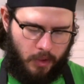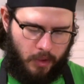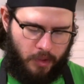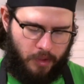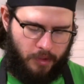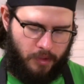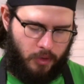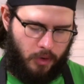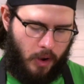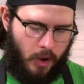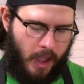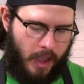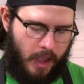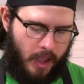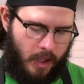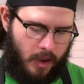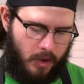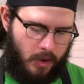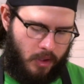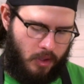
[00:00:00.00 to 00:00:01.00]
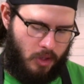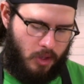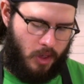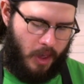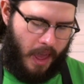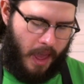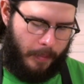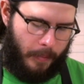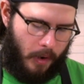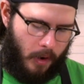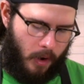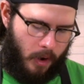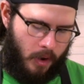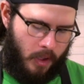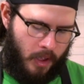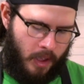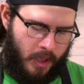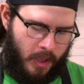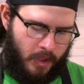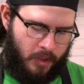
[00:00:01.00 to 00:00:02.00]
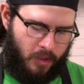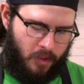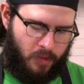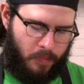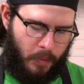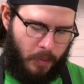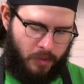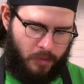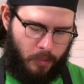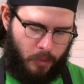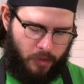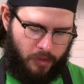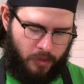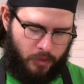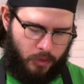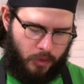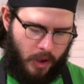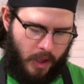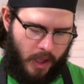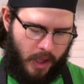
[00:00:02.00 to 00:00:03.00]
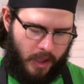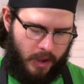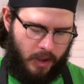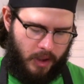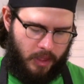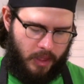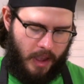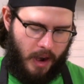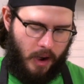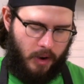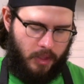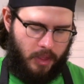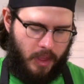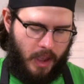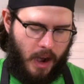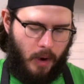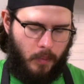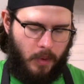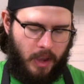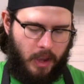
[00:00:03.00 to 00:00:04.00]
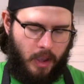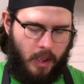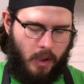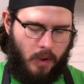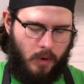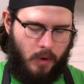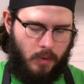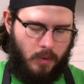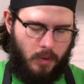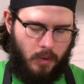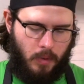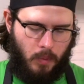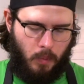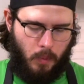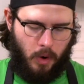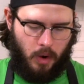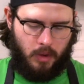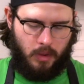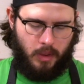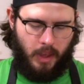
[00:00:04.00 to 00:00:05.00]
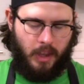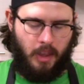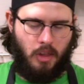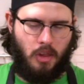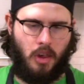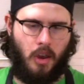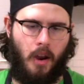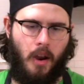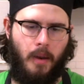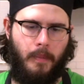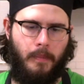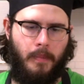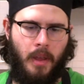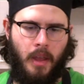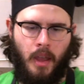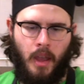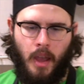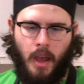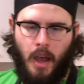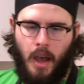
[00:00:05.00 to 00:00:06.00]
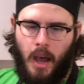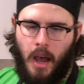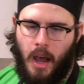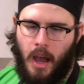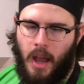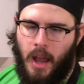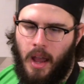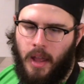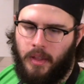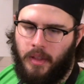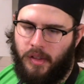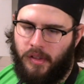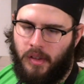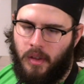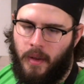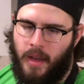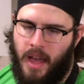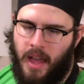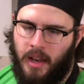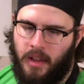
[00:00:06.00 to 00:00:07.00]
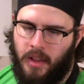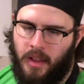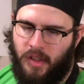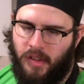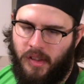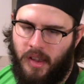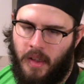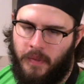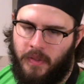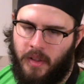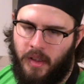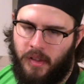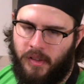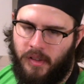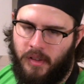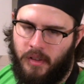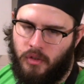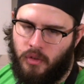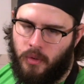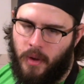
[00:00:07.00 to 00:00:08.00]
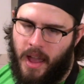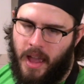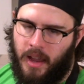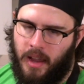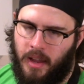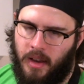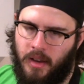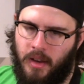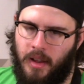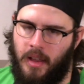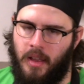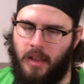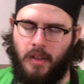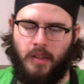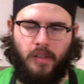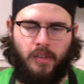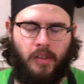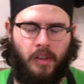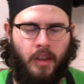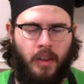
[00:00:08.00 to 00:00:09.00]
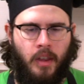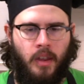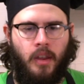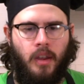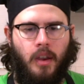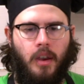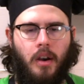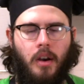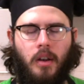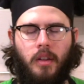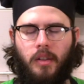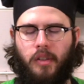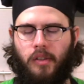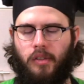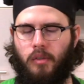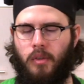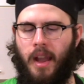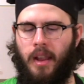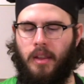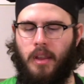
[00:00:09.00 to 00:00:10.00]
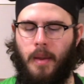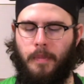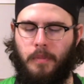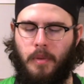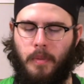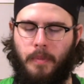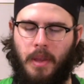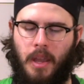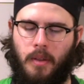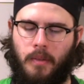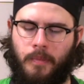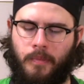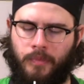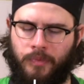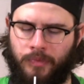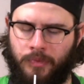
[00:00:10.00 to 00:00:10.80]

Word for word: let's try and jab our disposable straw in there. There we go, worked like a charm. Uh, and let's go ahead and let's see if this dragon is all it's cracked up to be.